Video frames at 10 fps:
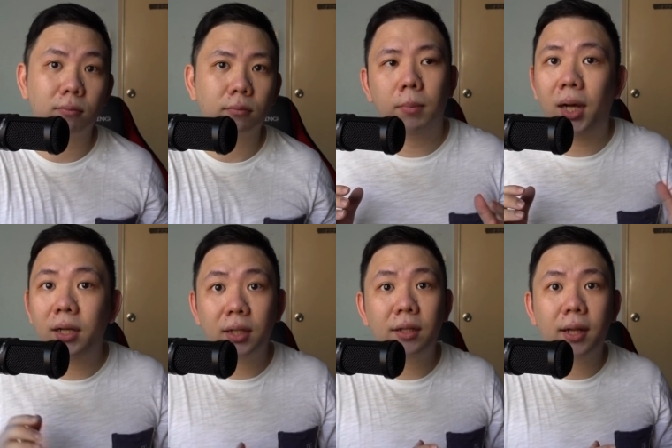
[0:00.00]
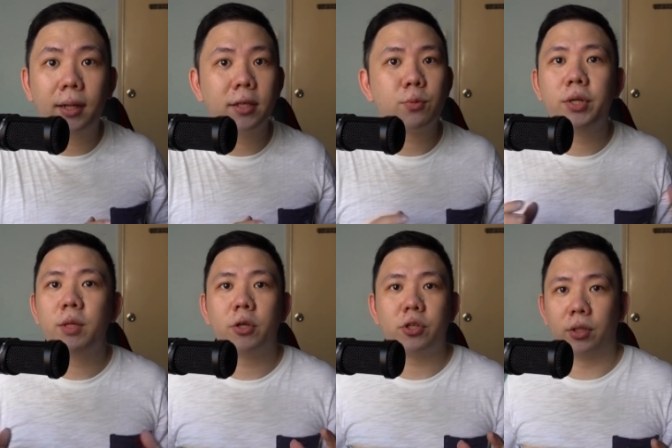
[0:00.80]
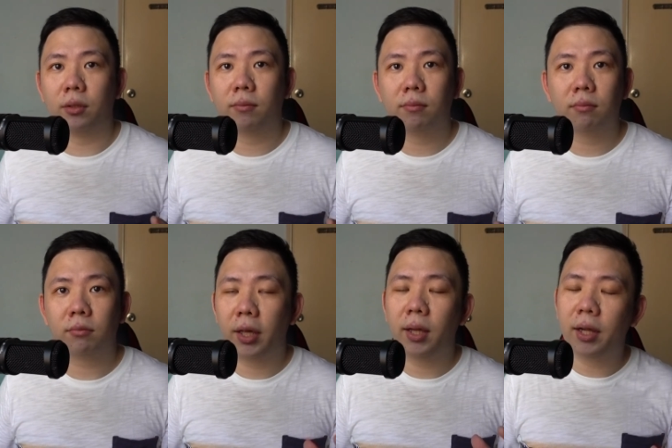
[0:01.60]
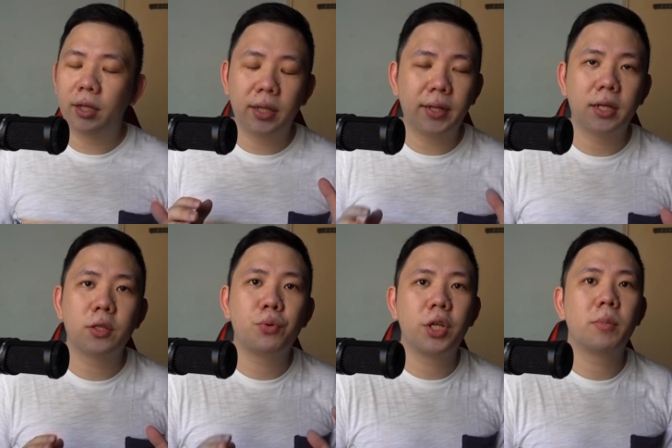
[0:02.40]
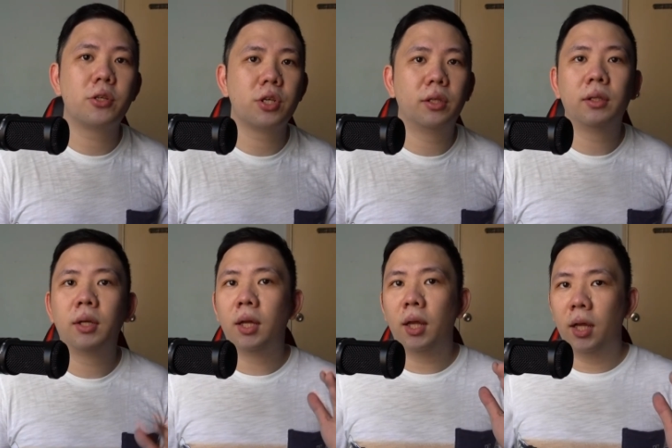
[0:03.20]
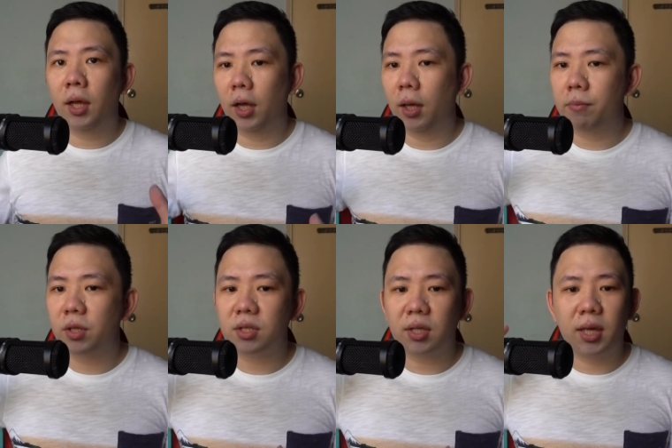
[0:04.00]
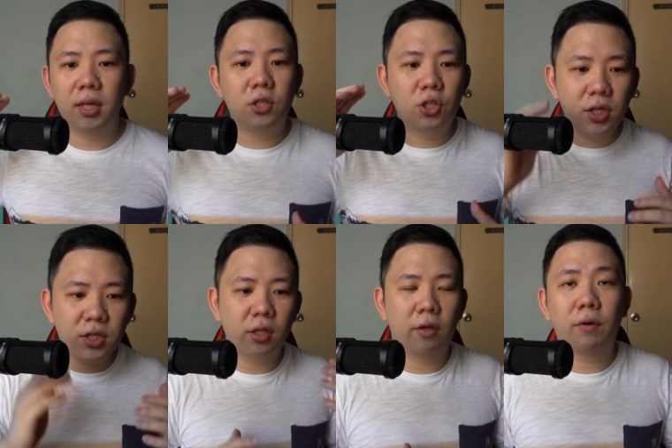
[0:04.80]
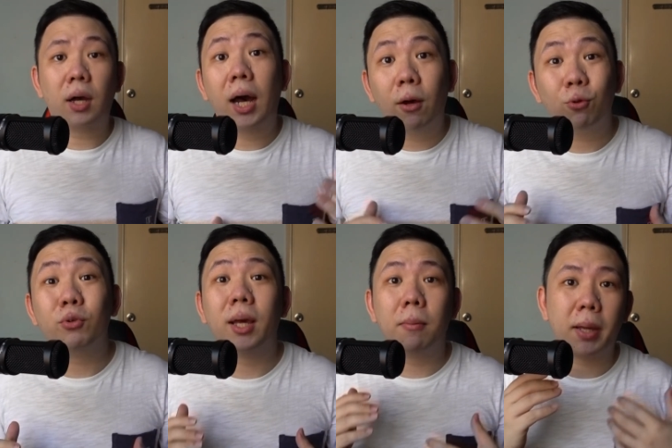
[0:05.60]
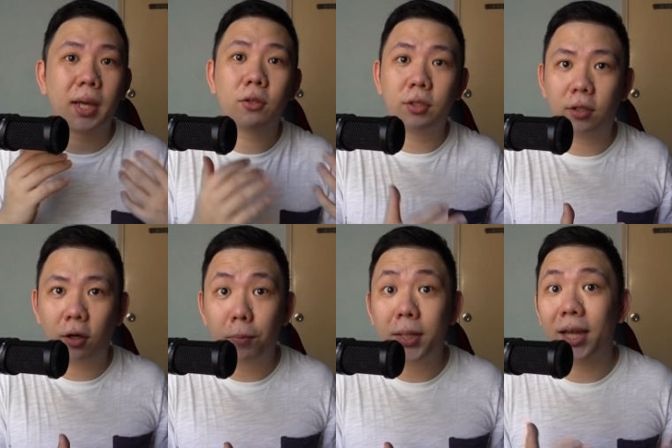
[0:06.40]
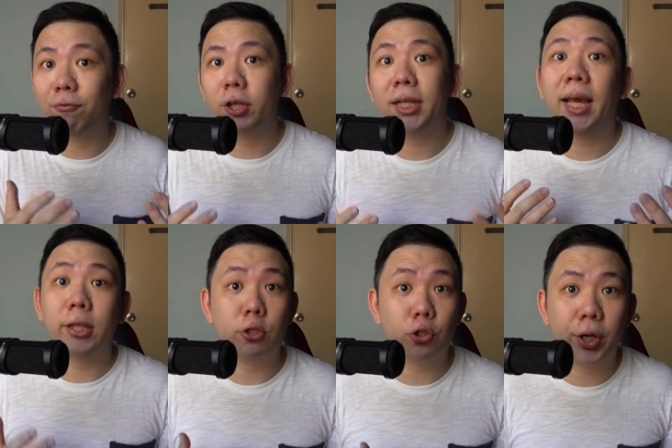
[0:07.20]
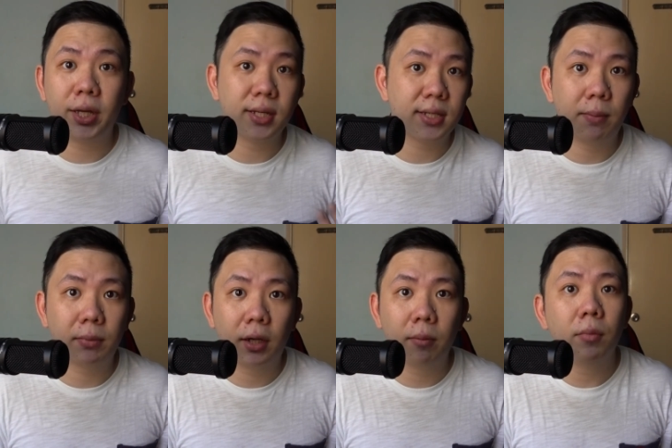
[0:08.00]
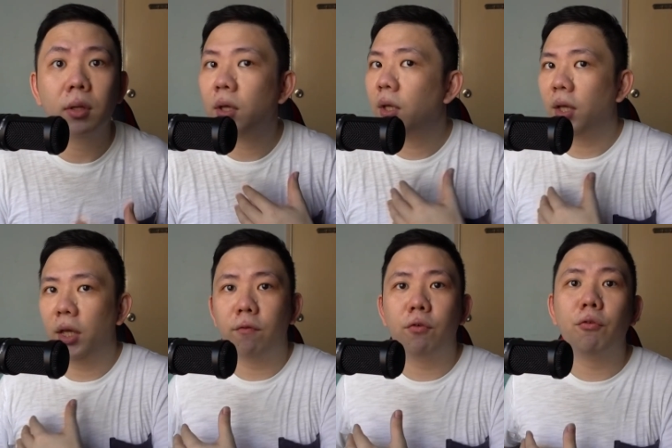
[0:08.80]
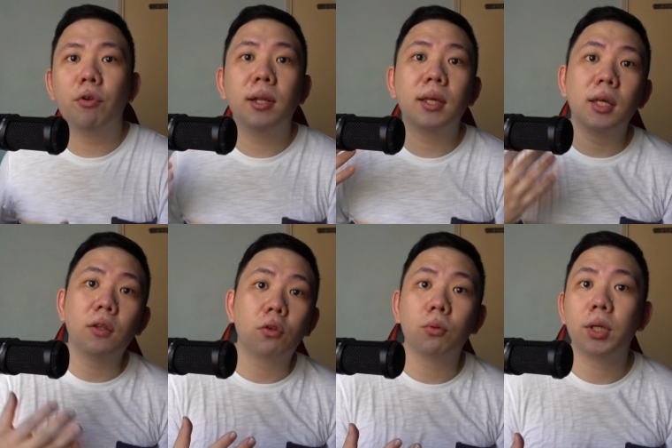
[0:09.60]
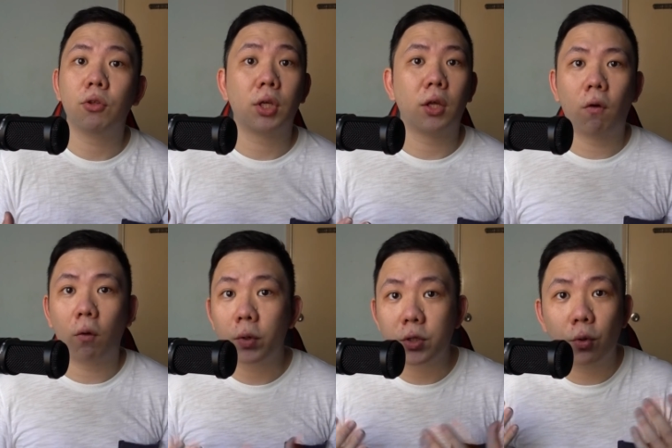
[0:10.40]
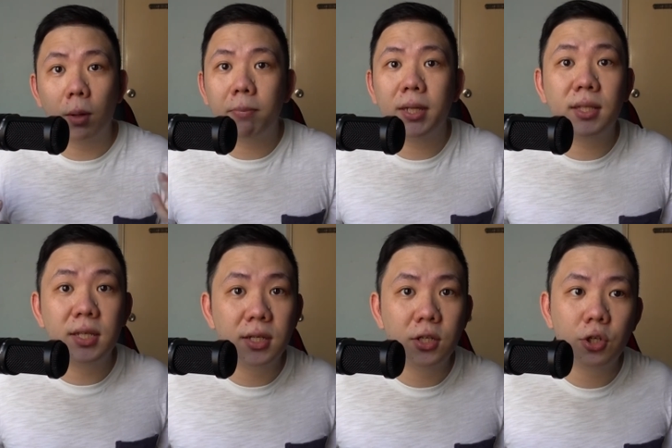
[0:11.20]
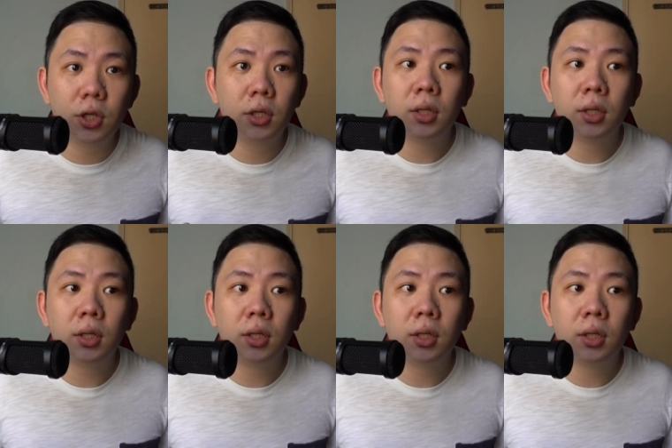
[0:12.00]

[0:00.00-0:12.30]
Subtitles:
But other than that, that's pretty much it. Okay, other than that, that's pretty much it. Just a gist of how to get back into the hobby and really enjoy it at the same time. If you're really into it, you can always go and play TCG.